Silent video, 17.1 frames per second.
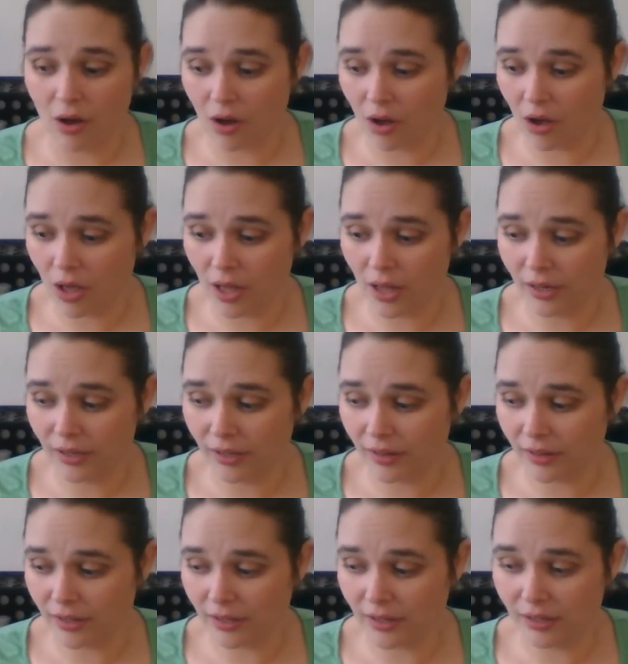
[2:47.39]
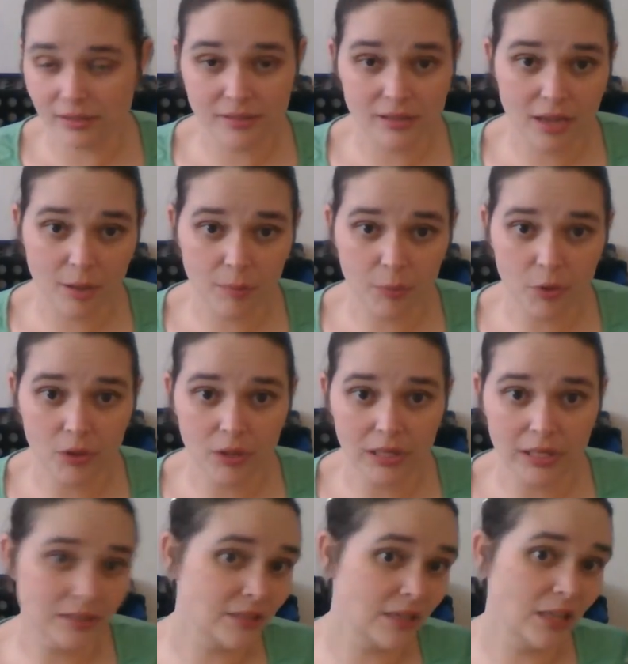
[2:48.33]
on the sample
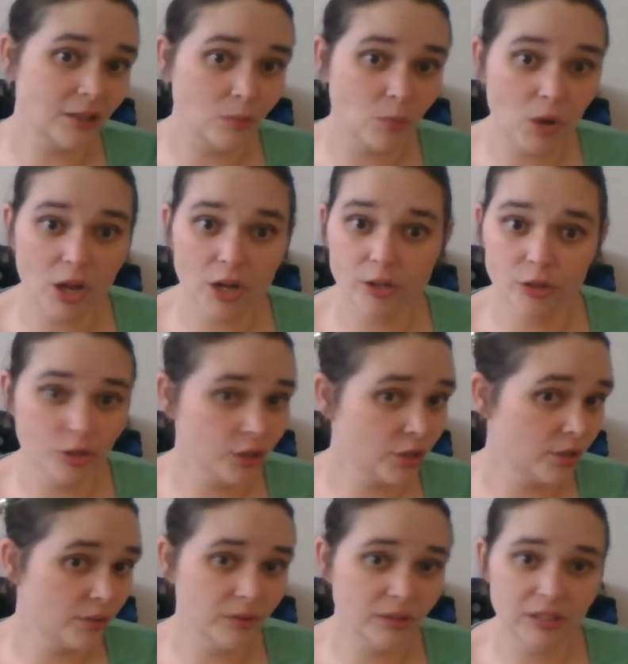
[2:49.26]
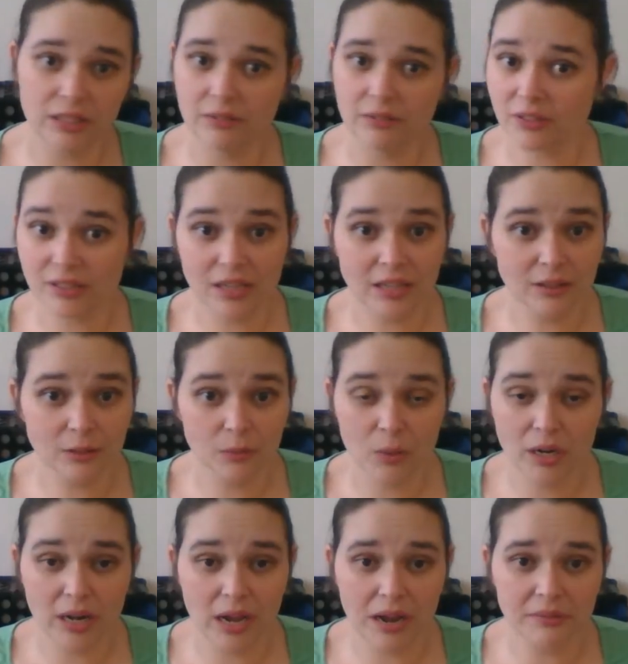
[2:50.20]
is not the one you're going to receive. It's not the
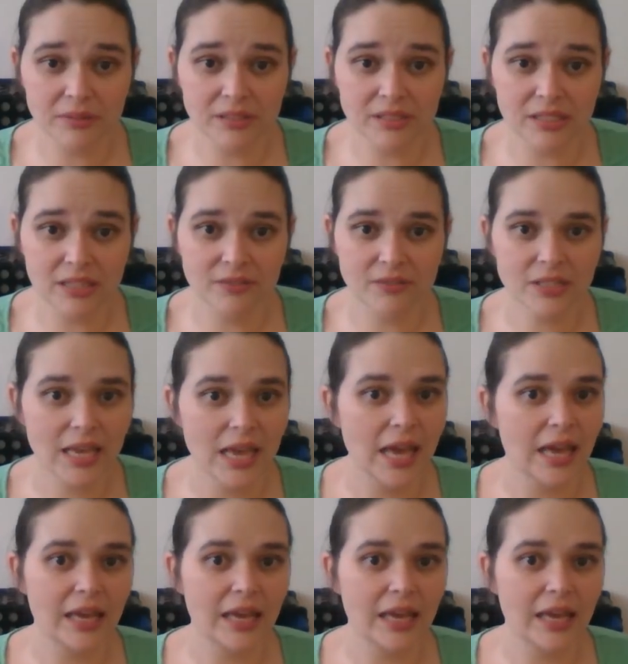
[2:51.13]
one I received.